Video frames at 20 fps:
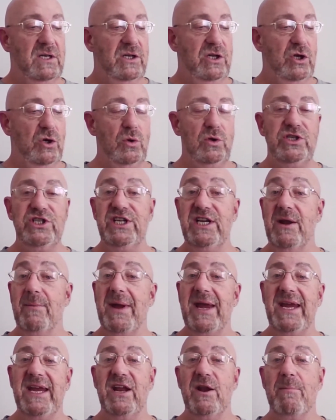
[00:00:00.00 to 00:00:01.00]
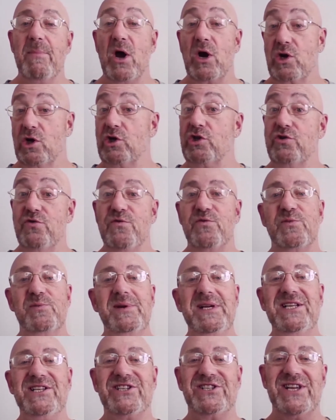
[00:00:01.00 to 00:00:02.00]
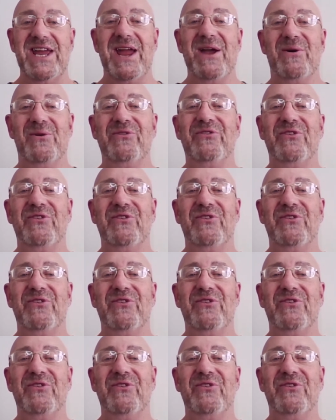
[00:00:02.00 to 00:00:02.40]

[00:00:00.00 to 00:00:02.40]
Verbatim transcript: you know, Gina might get a buck or two from each sale.